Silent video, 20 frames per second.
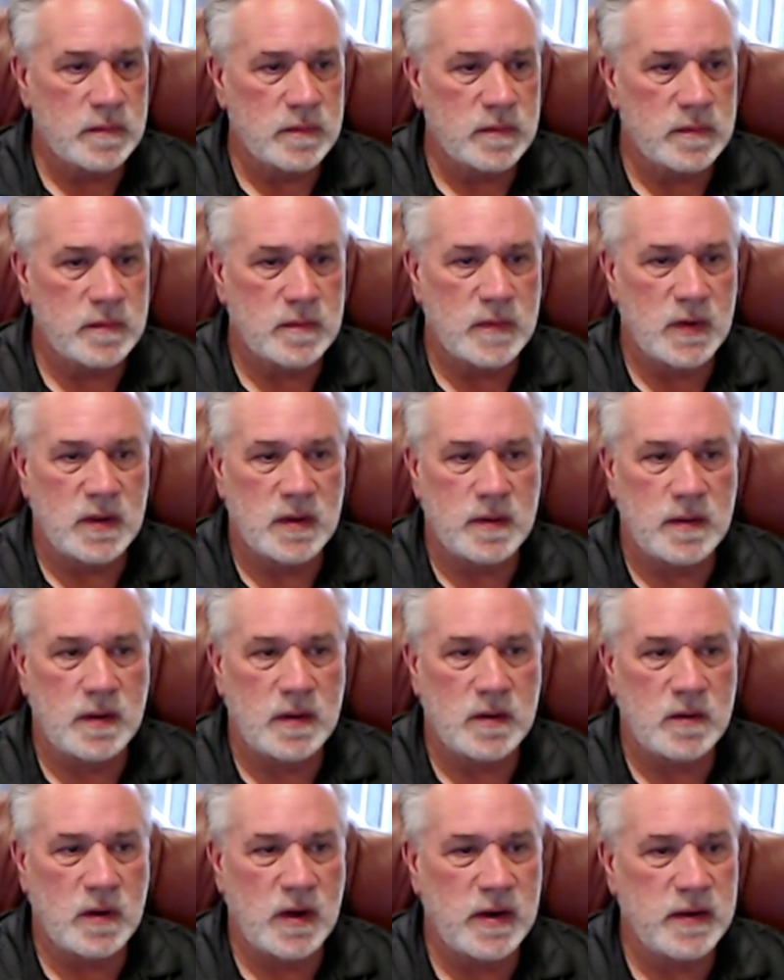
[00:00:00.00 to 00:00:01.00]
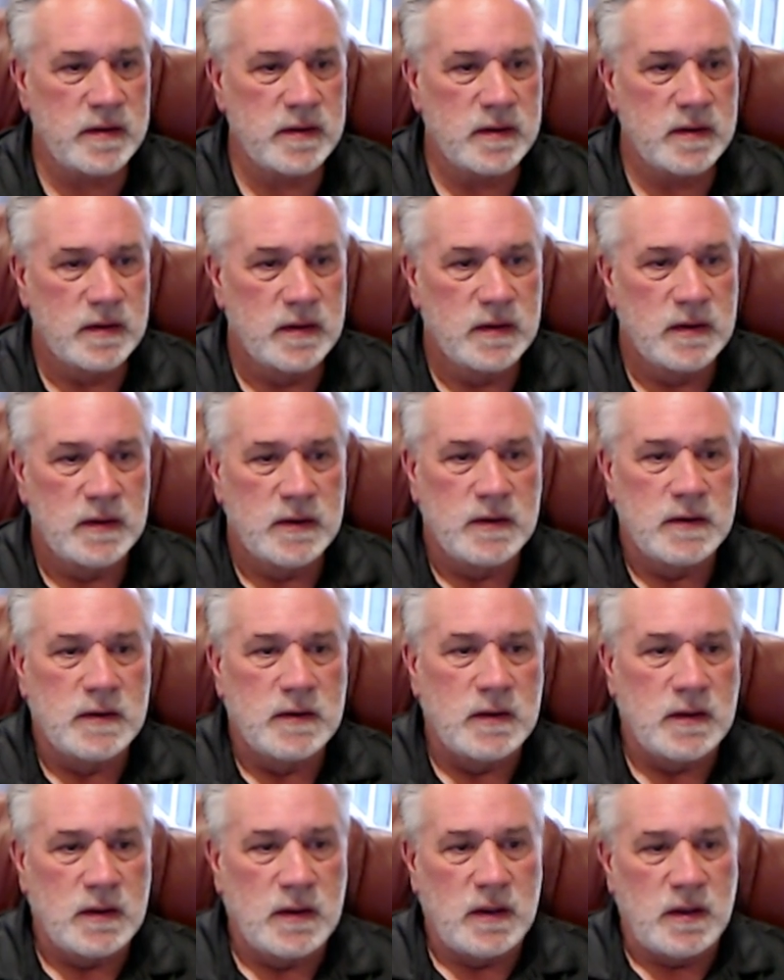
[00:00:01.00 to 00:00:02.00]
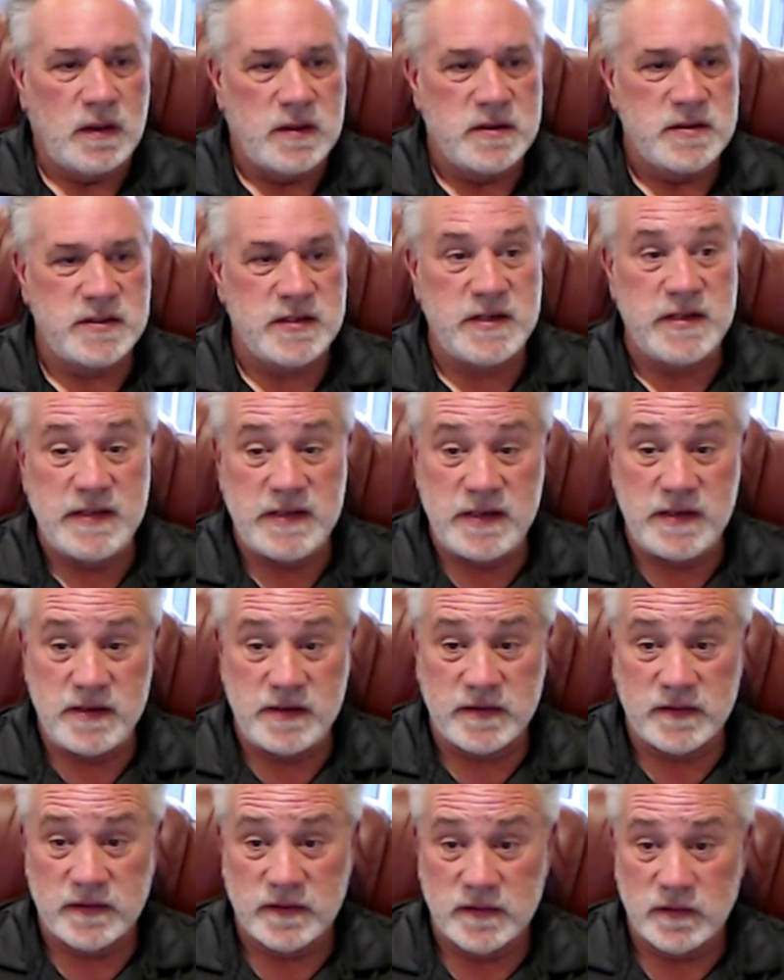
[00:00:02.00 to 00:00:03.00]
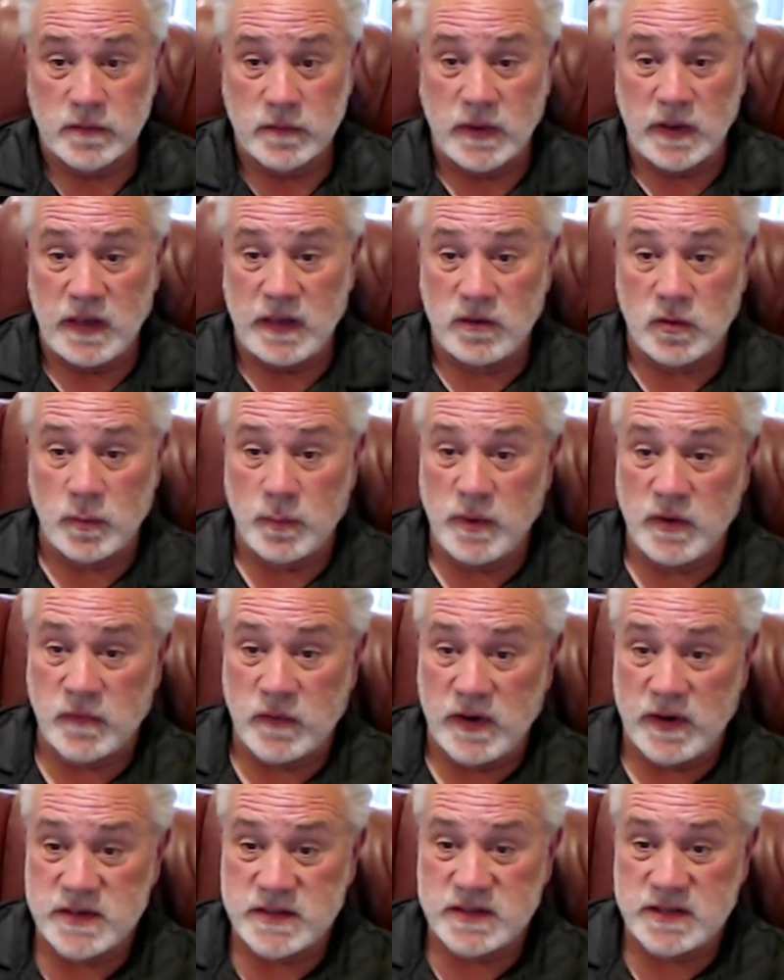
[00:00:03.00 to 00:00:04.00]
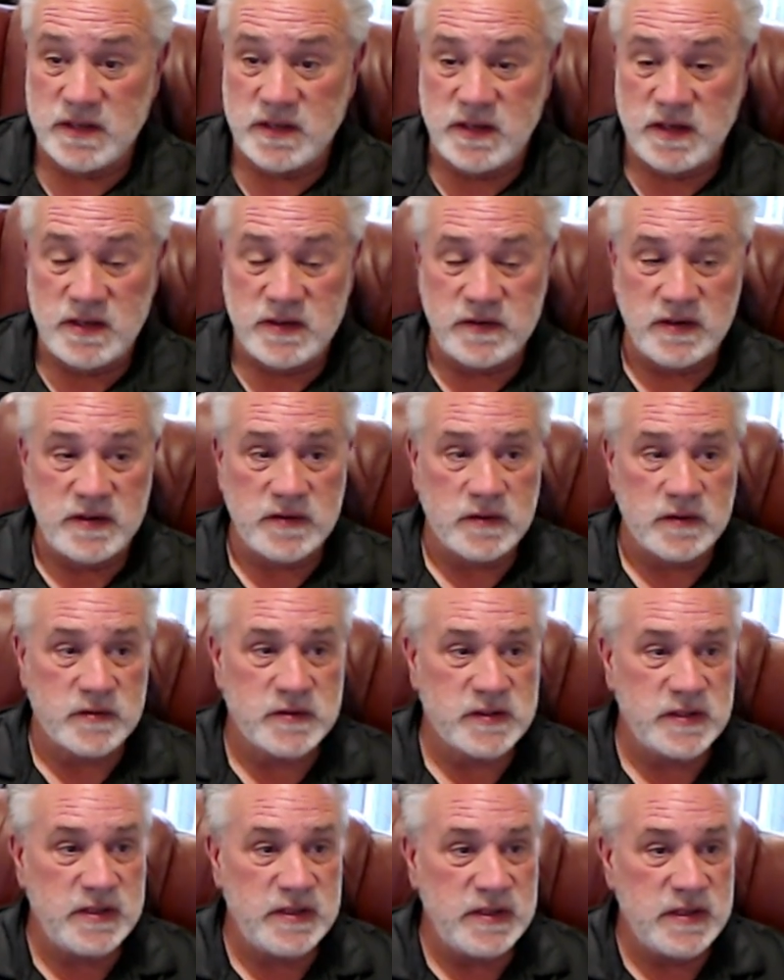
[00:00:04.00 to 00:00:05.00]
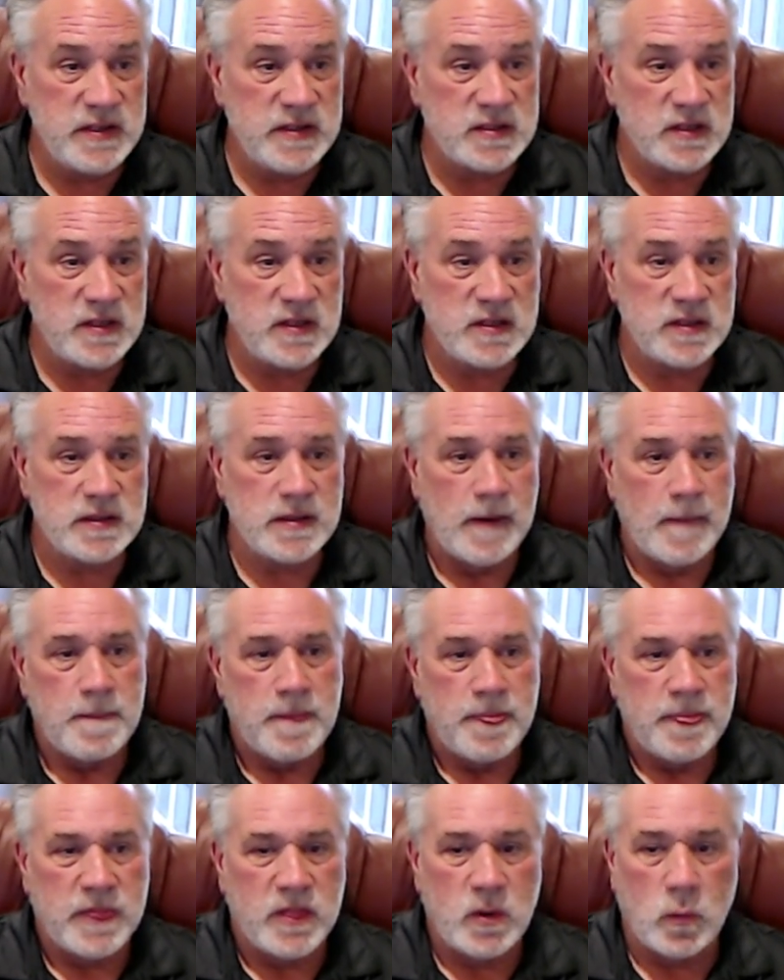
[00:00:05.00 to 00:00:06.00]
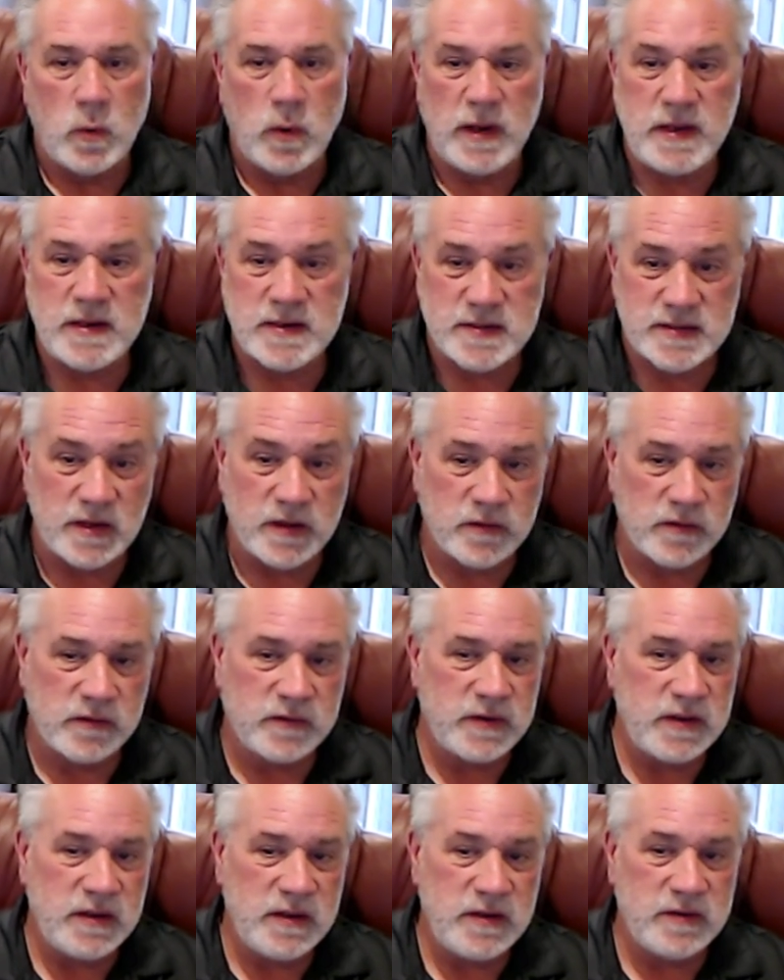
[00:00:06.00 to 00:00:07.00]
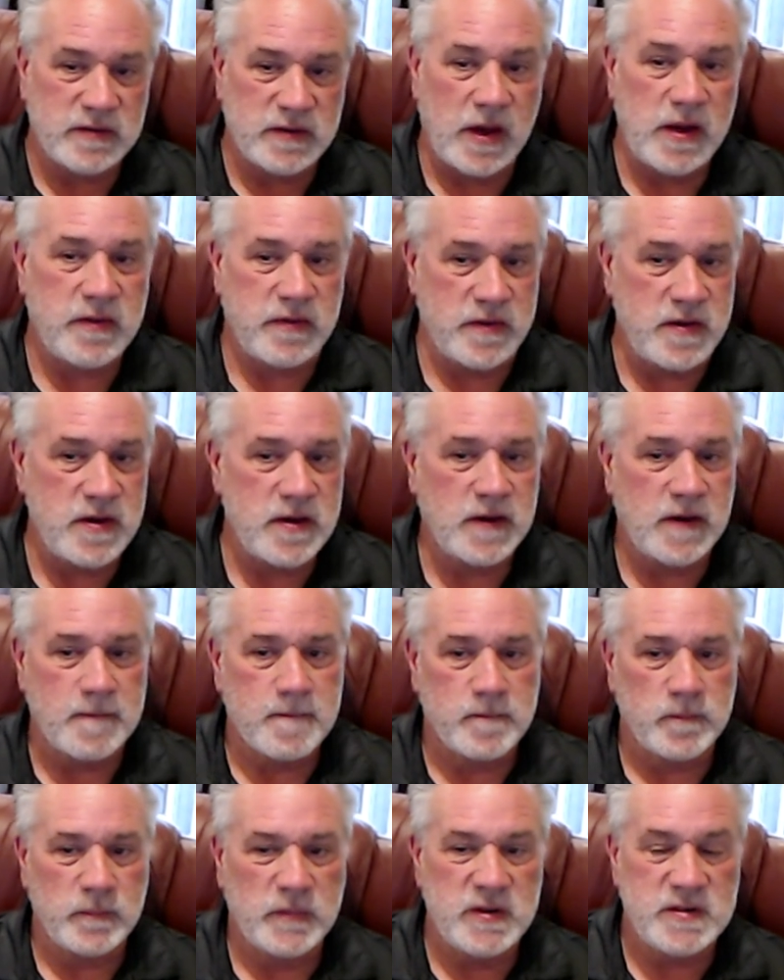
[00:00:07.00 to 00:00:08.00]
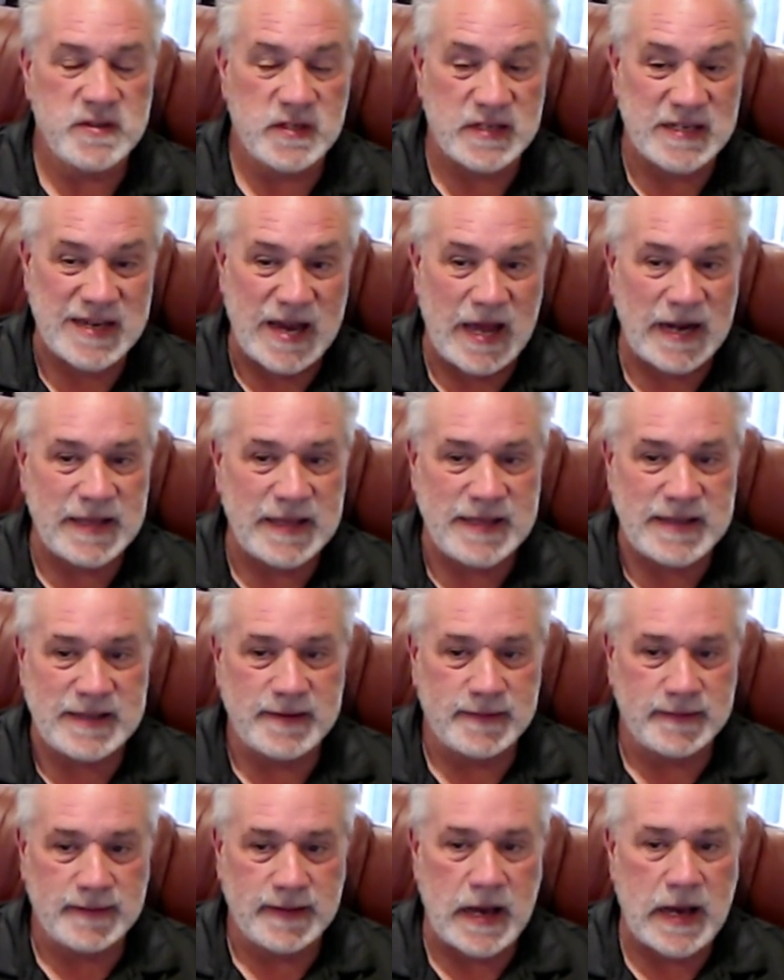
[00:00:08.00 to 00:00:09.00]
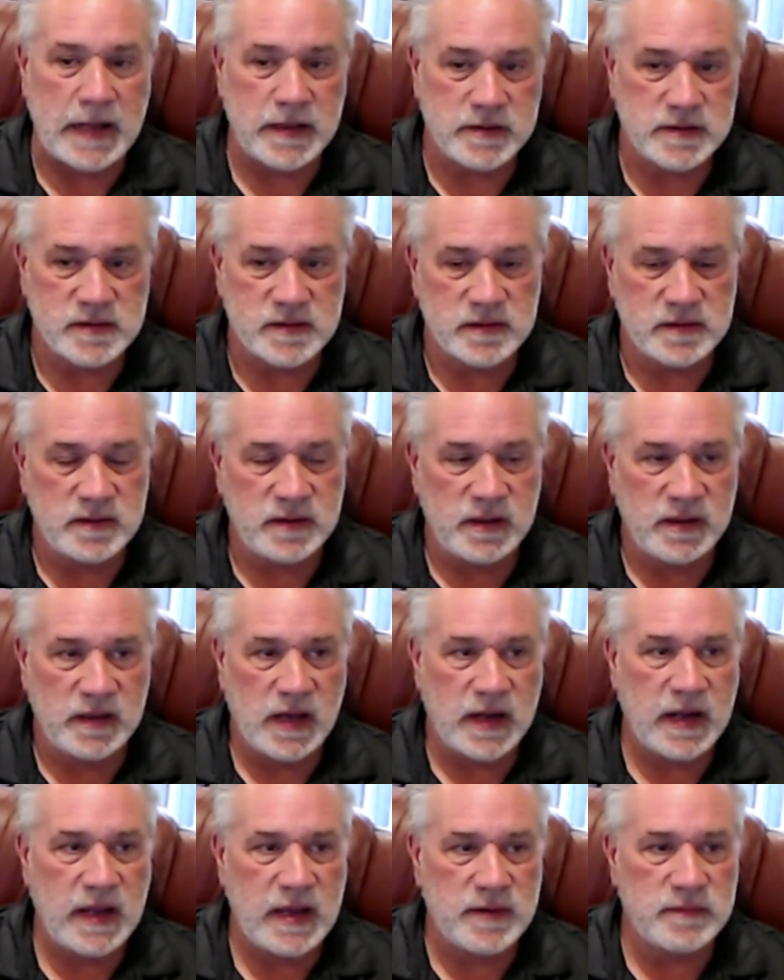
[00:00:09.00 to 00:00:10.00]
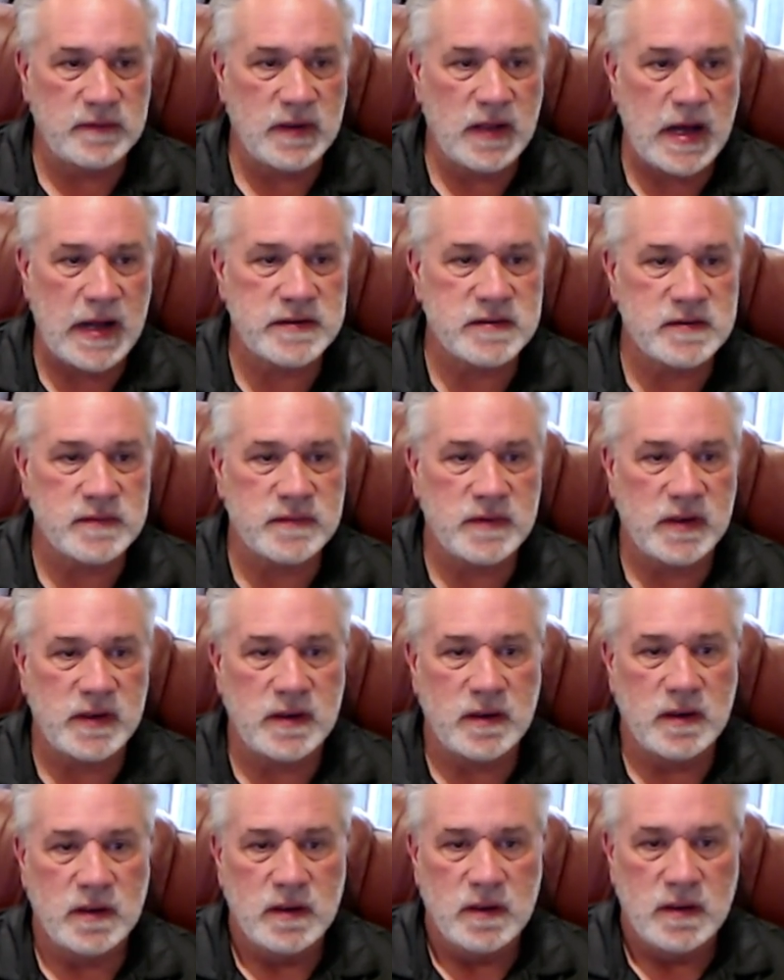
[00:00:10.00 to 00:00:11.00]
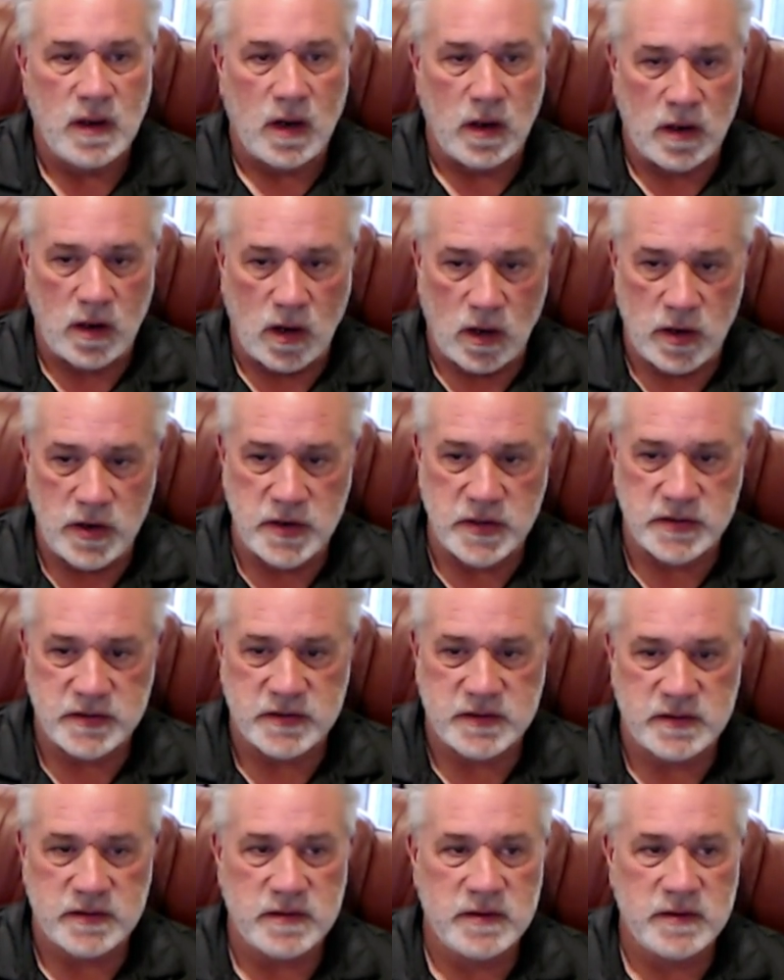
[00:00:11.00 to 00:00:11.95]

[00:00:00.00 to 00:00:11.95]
All right. CDs, okay? Don't be afraid of CDs either. CDs, it, the way you sell CDs, I think, is you got to get lots. And you got to have lots of like artists.